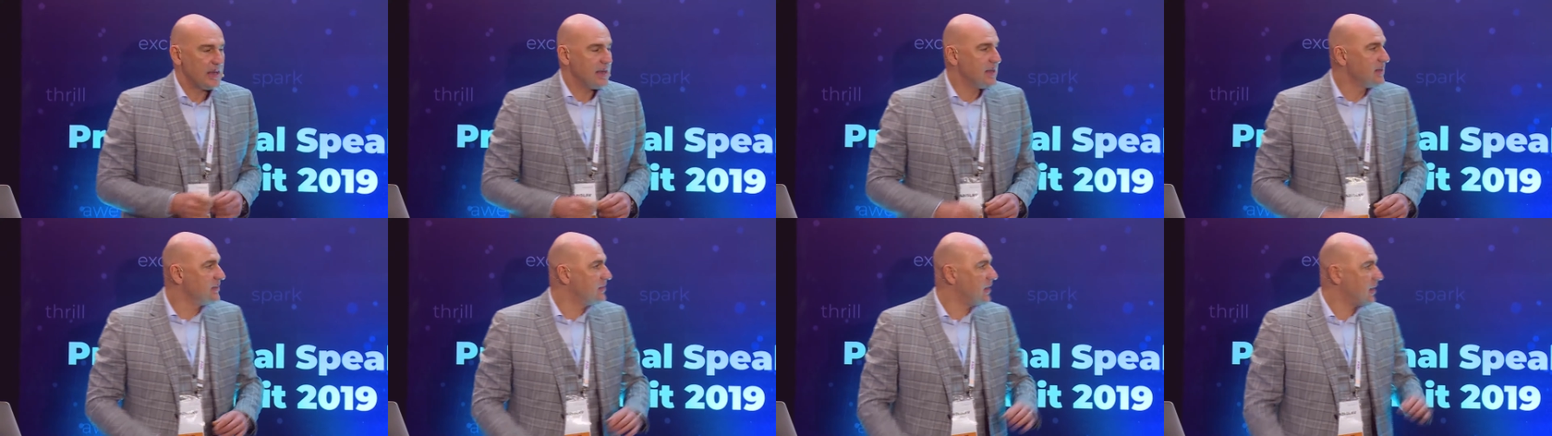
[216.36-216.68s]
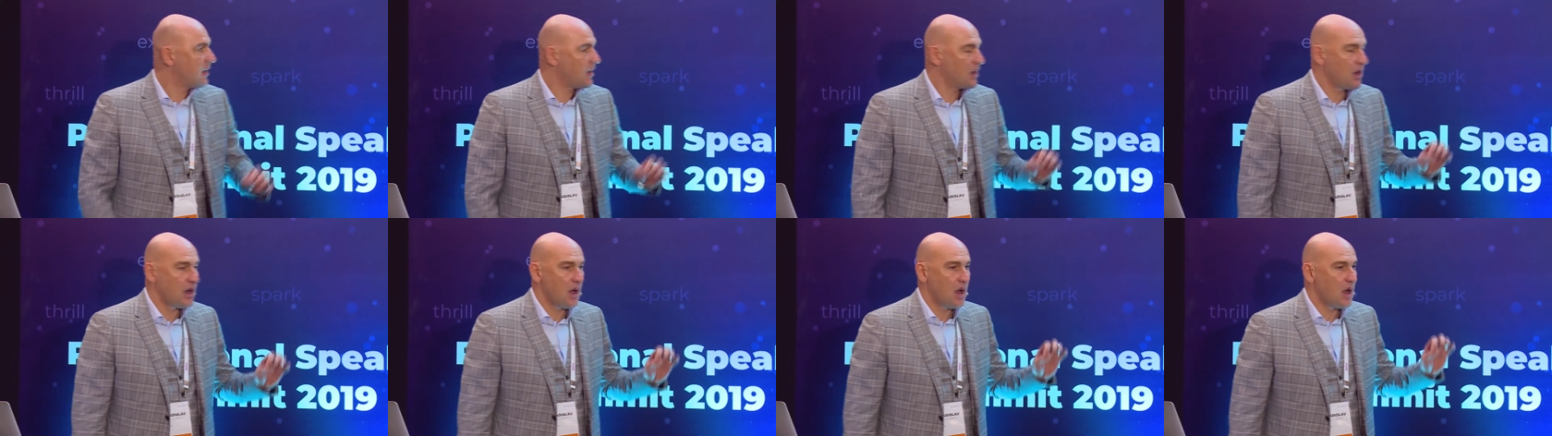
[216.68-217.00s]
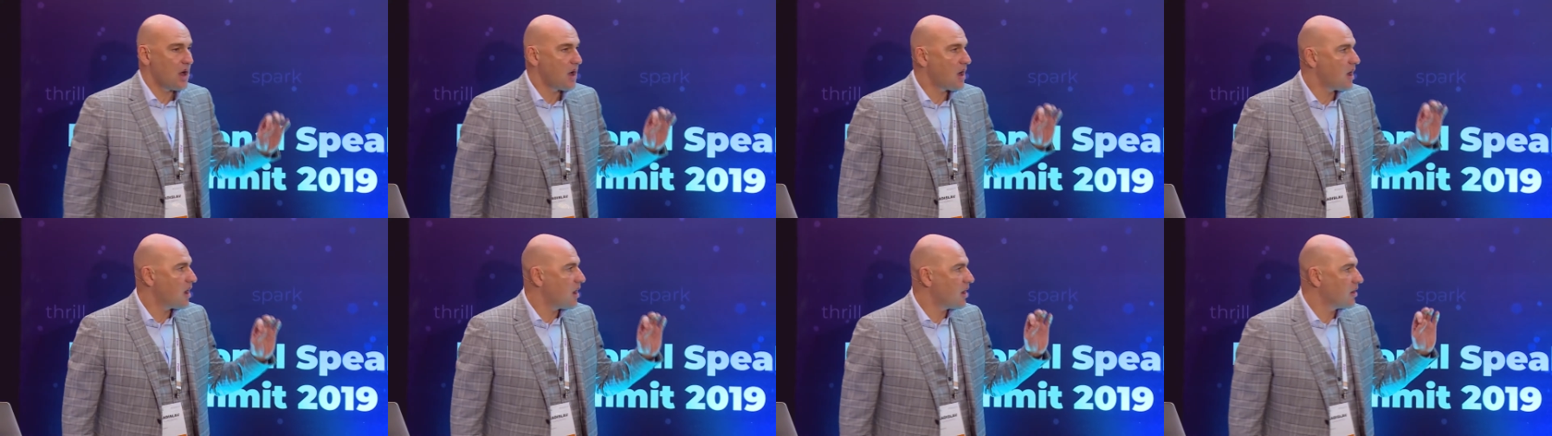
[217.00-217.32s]
In
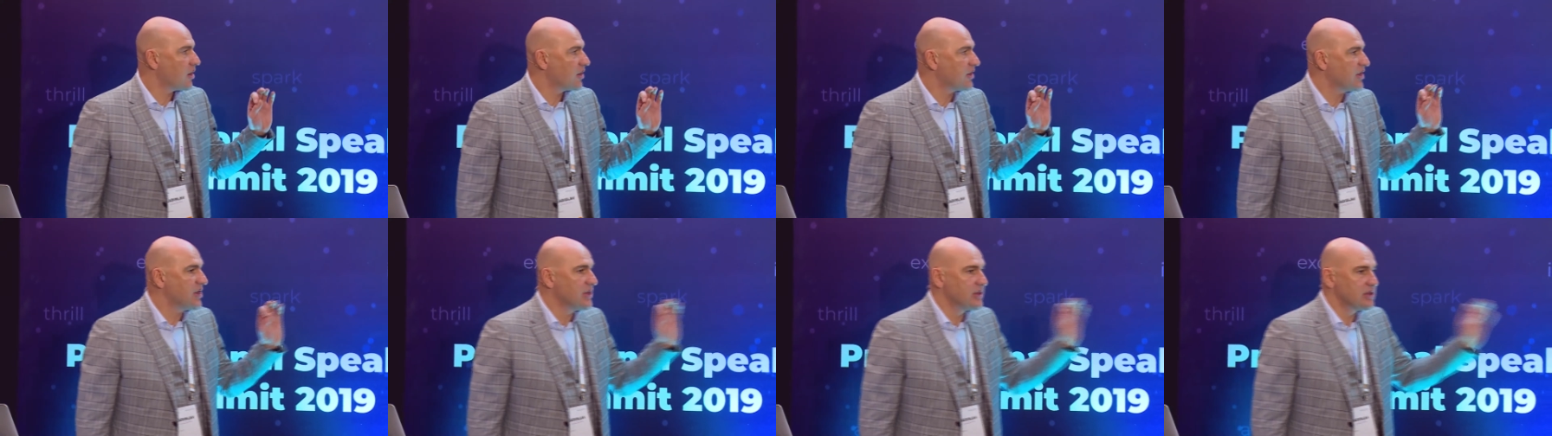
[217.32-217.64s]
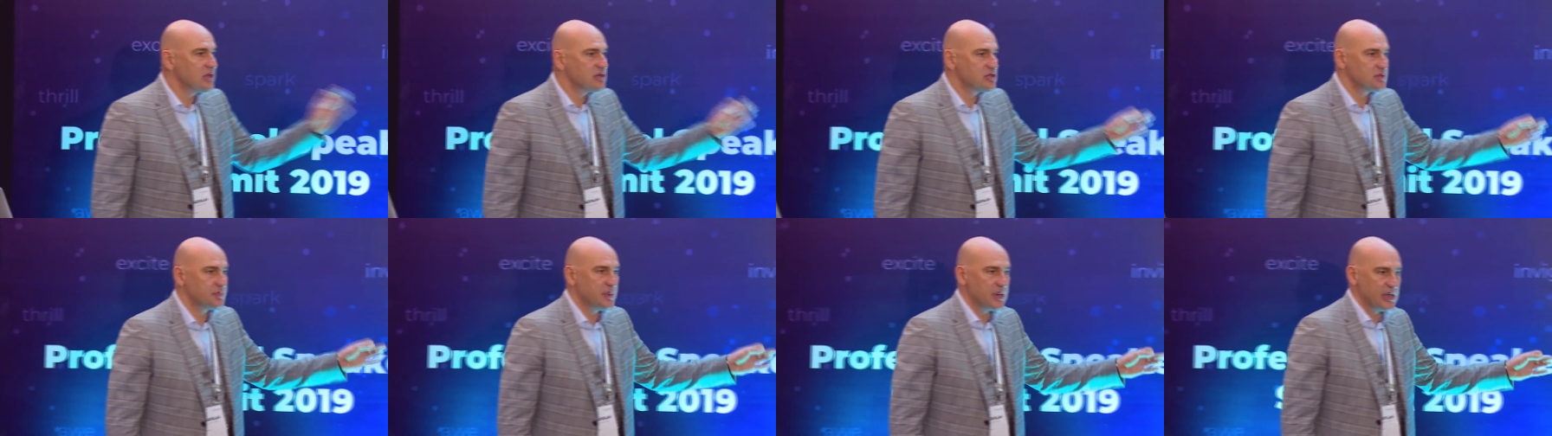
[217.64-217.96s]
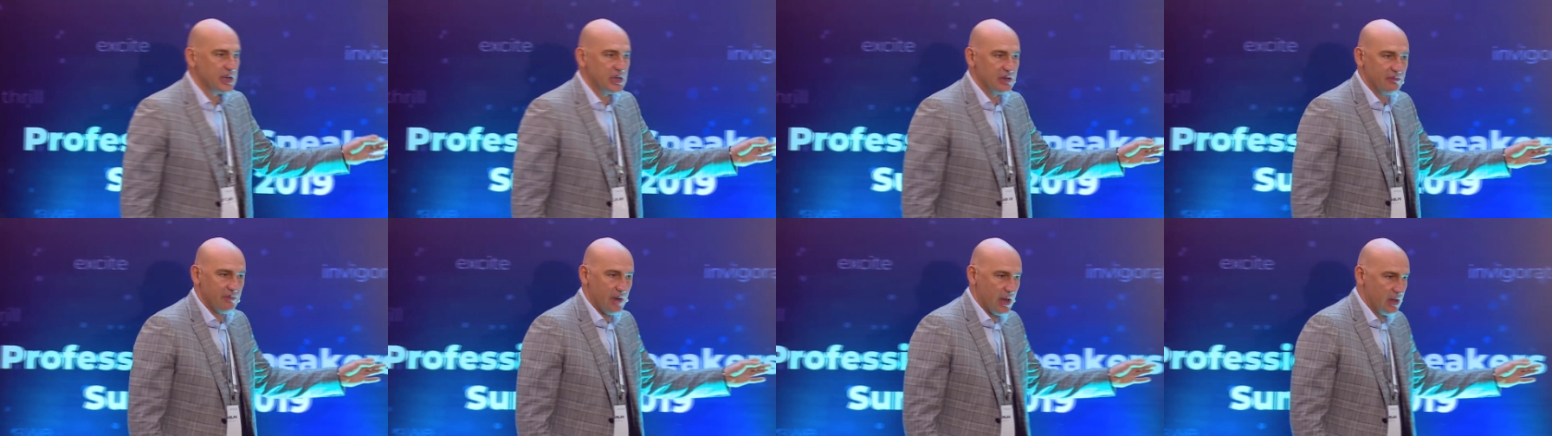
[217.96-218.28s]

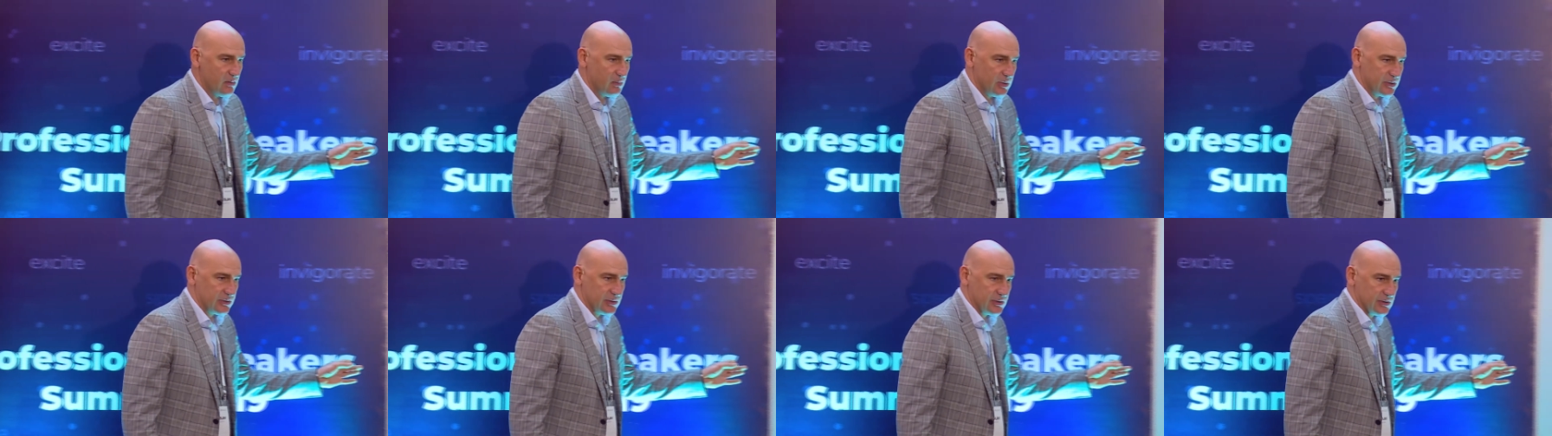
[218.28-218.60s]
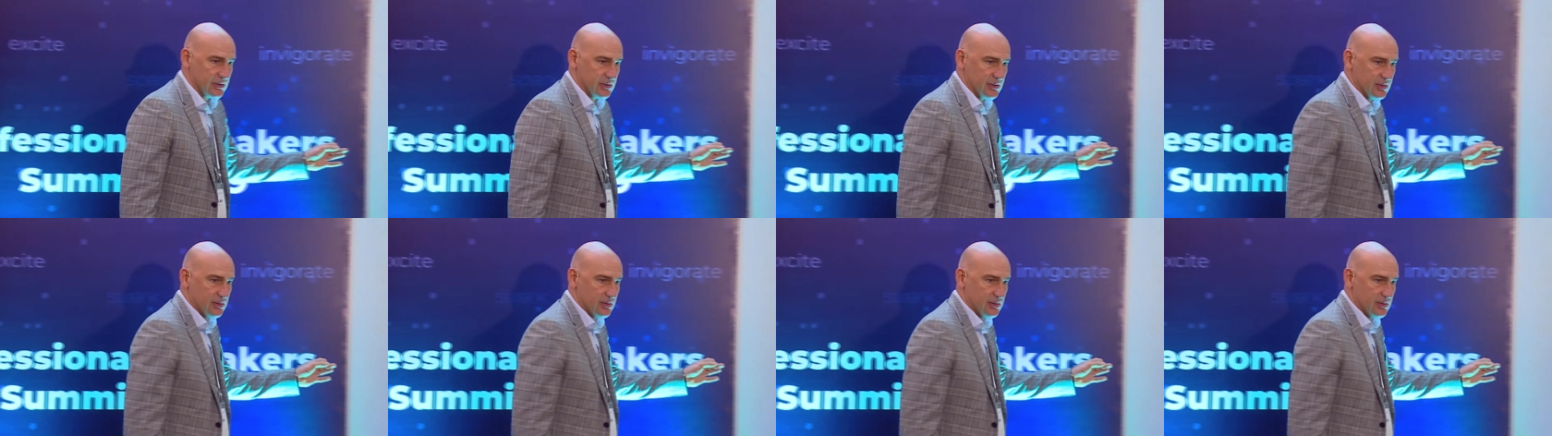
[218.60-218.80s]
English-speaking environment,